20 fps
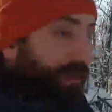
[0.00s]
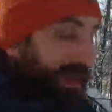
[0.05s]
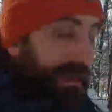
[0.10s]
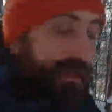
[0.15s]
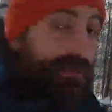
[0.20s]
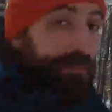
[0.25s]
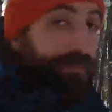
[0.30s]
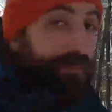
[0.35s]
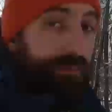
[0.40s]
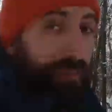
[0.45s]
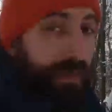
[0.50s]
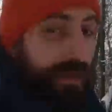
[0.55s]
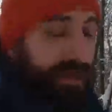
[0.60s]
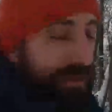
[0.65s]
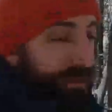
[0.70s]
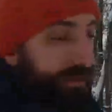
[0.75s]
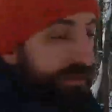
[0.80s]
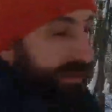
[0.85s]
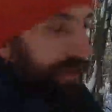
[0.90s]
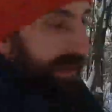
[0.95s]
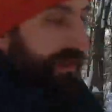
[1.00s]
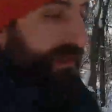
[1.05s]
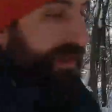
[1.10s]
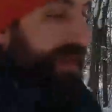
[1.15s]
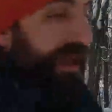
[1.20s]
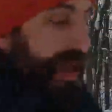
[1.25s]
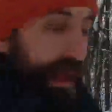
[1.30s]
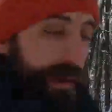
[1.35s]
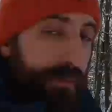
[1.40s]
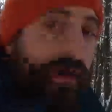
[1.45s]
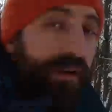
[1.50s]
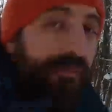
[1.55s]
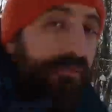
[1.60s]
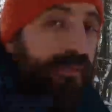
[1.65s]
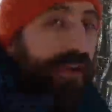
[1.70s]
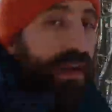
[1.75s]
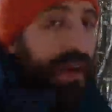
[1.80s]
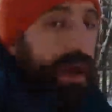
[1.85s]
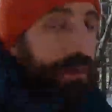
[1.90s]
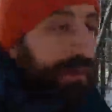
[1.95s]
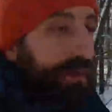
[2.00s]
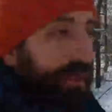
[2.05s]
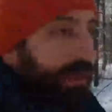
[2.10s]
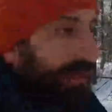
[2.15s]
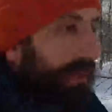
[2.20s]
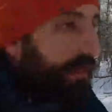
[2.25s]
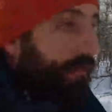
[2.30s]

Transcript: That's a matter of taste, but I'm very happy that